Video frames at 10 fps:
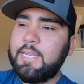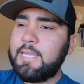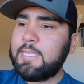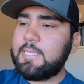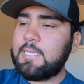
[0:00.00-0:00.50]

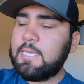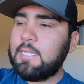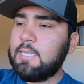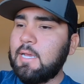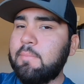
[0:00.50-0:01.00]
it,
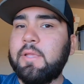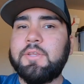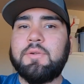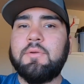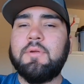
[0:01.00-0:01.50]
and make
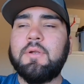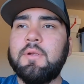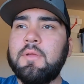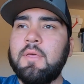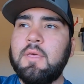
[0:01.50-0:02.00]

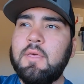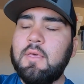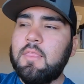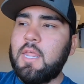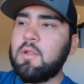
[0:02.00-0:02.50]
sure
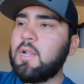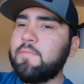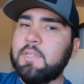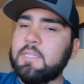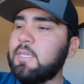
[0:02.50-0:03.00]
that I don't have
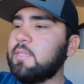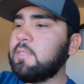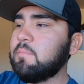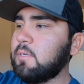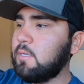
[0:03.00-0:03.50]
any
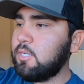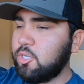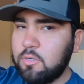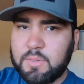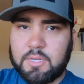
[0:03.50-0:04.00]
leaks. But it
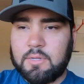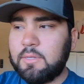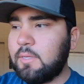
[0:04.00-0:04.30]
should be done.